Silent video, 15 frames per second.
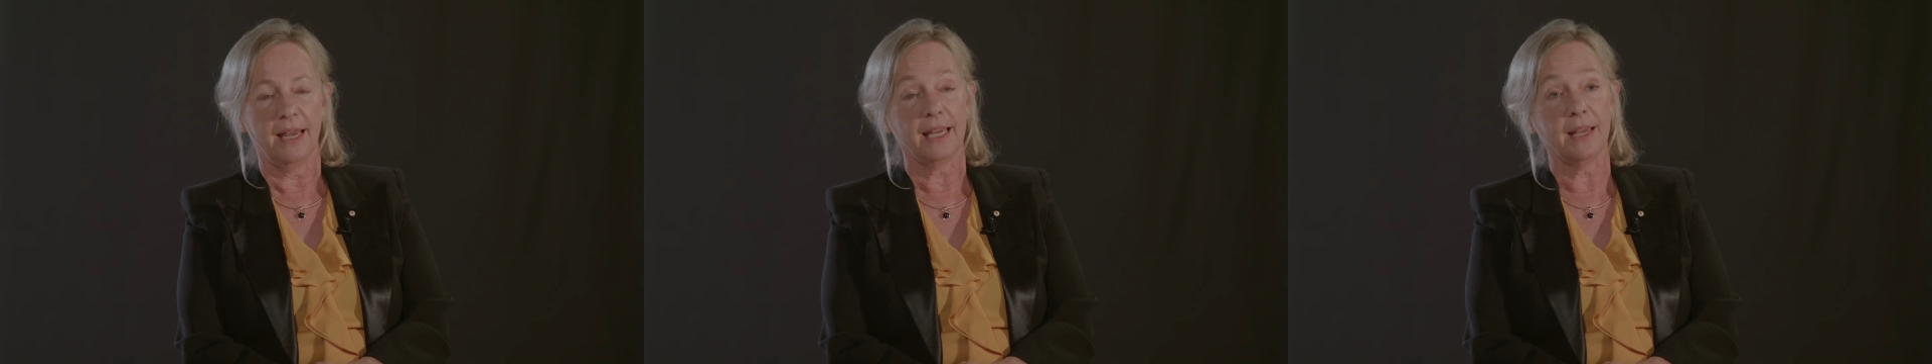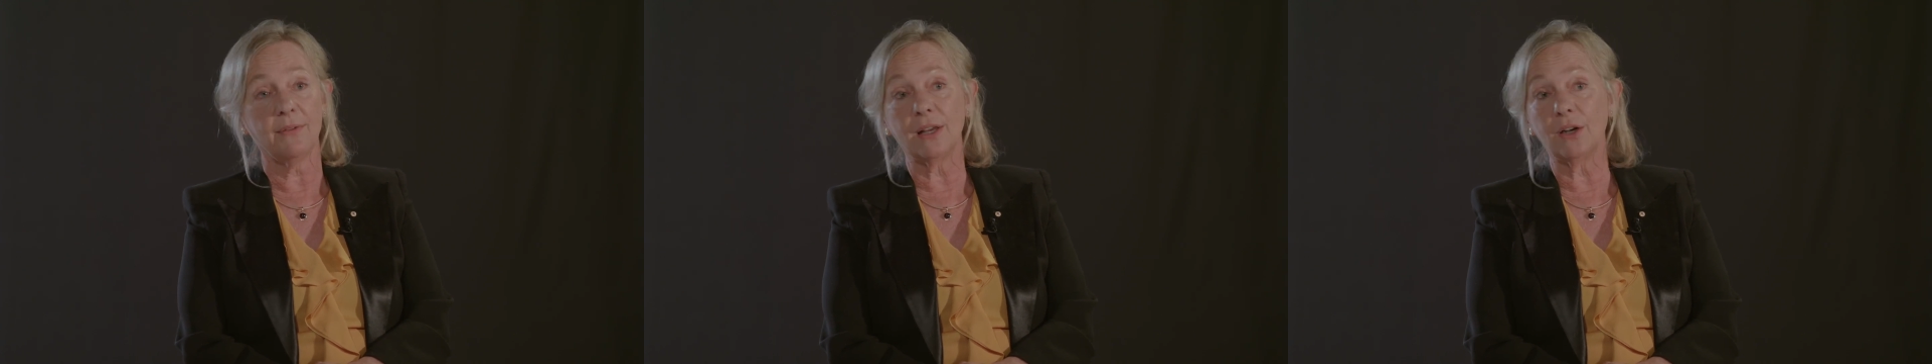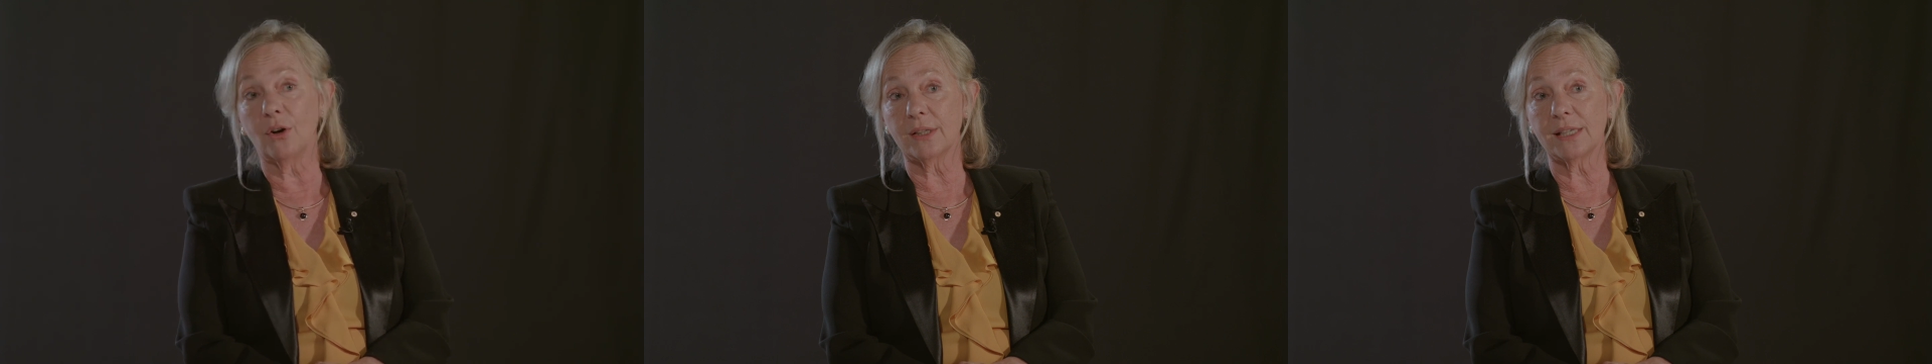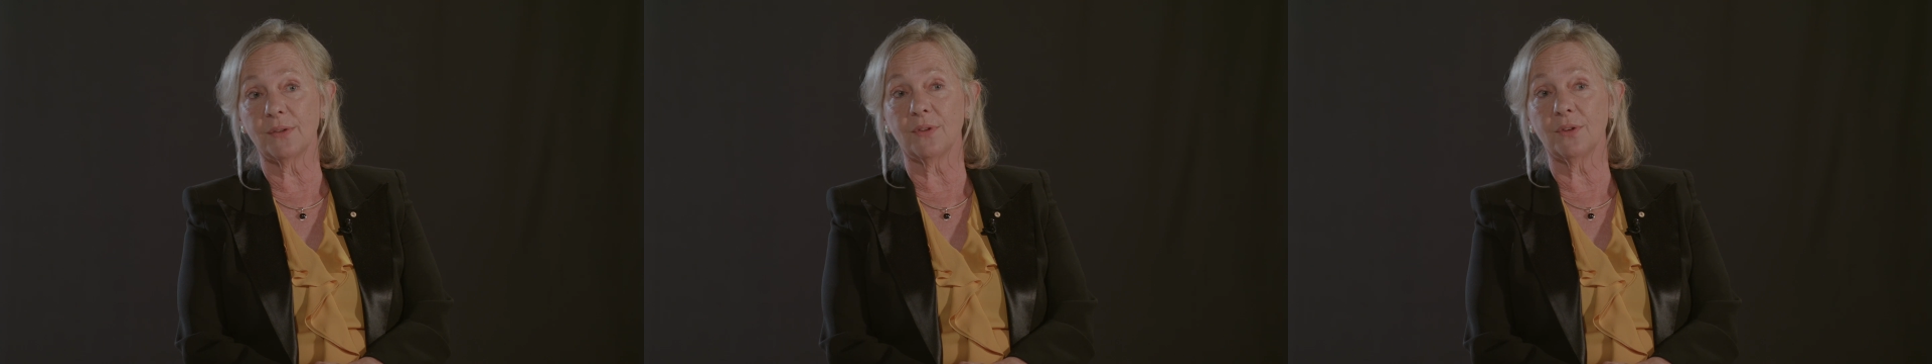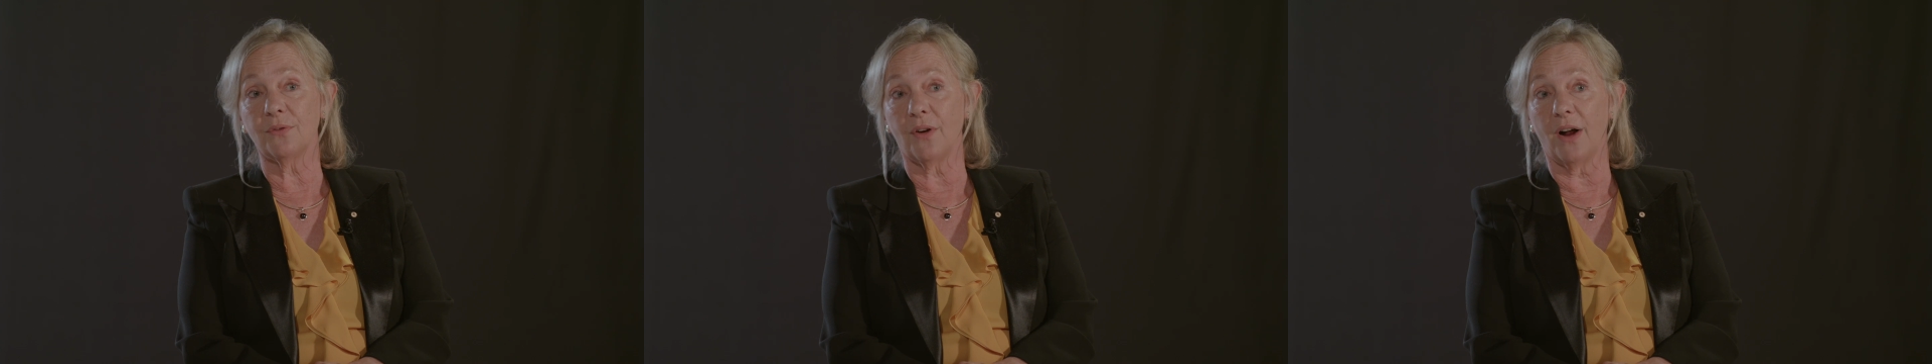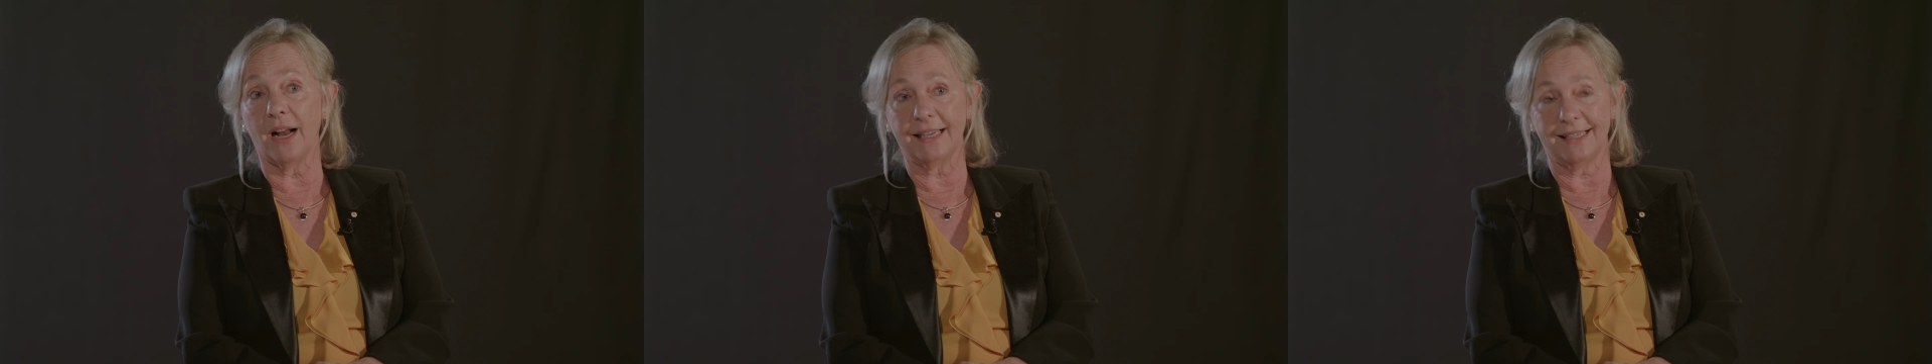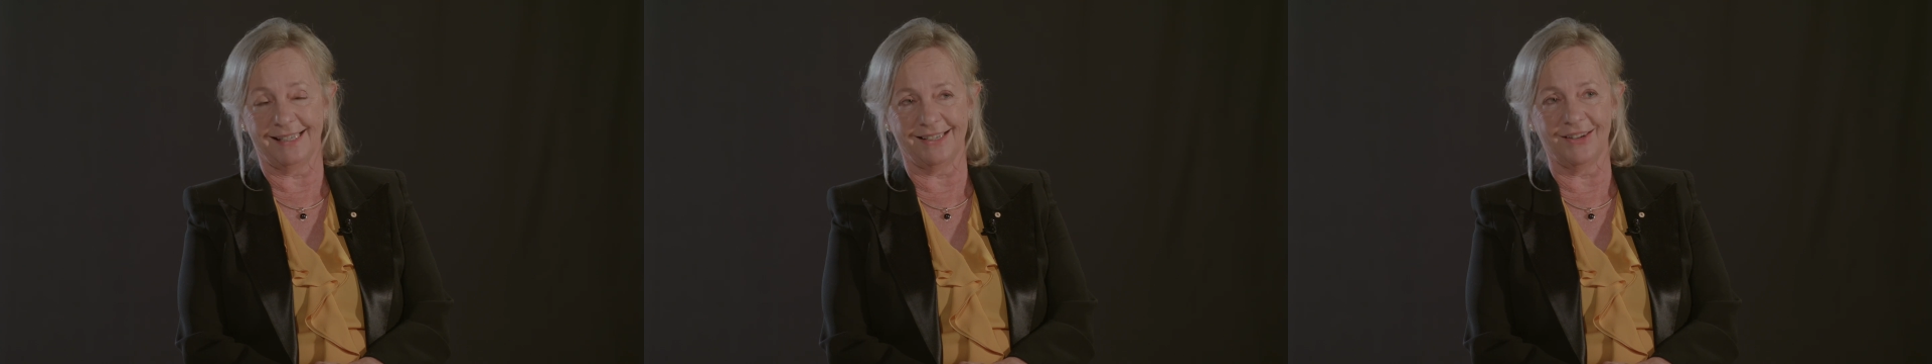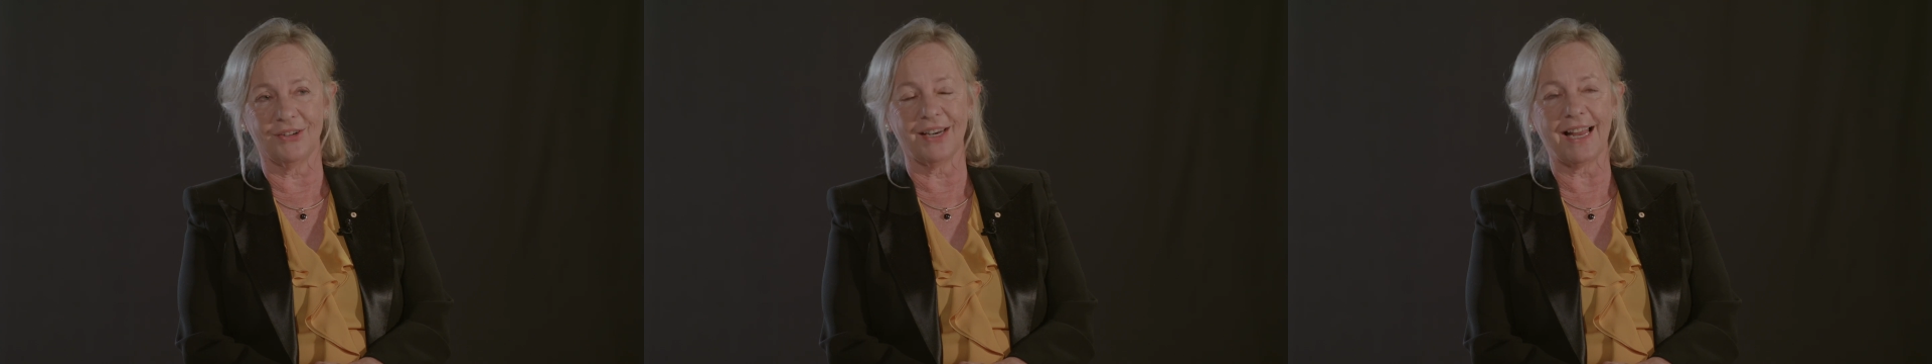giving lots of
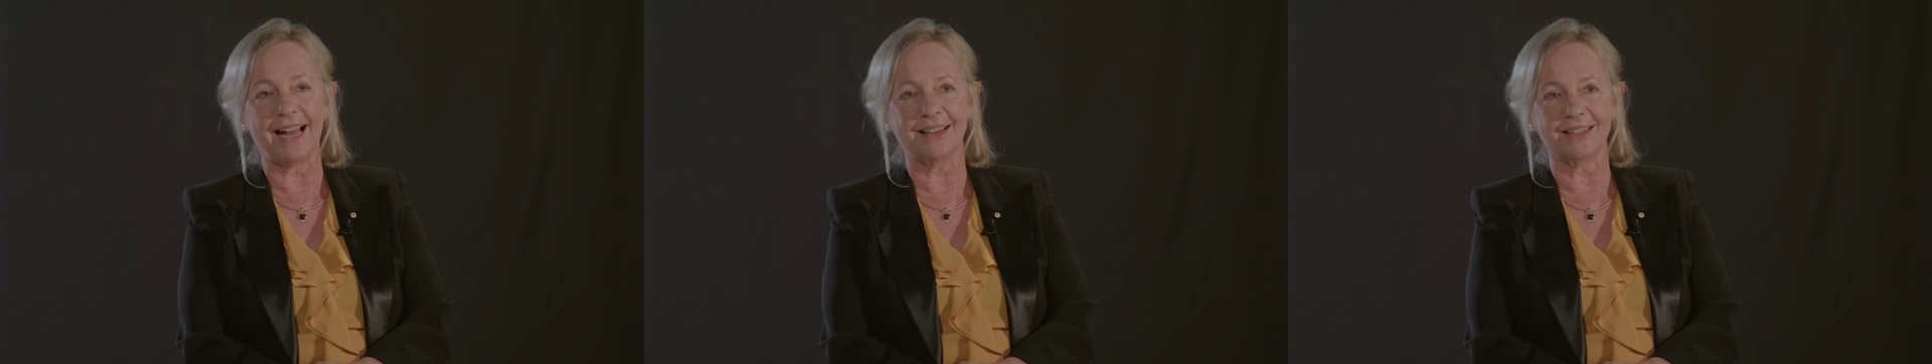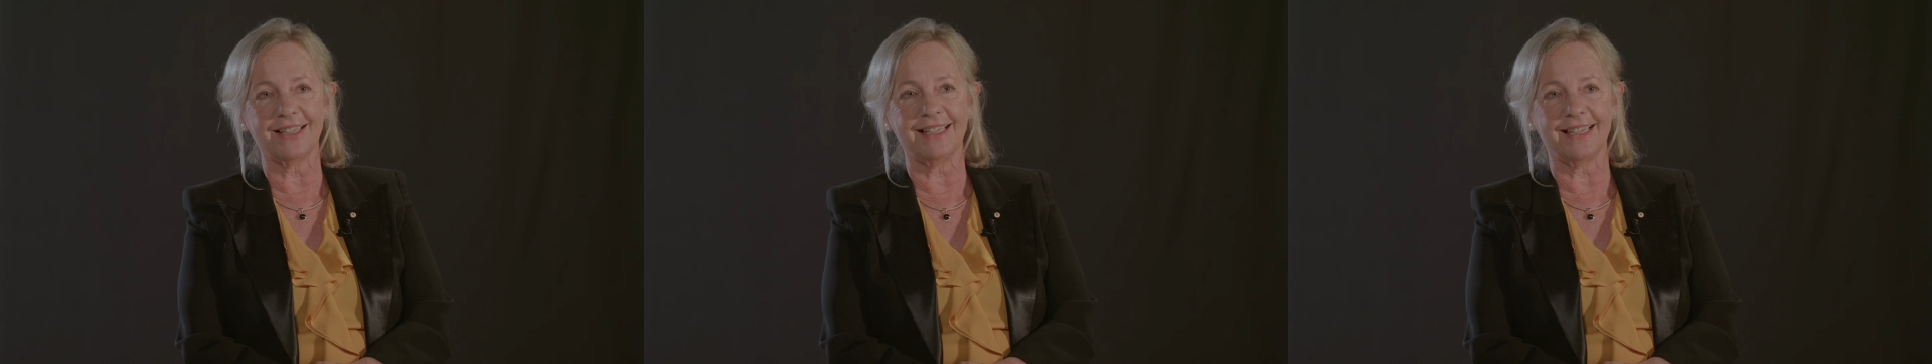advice on how to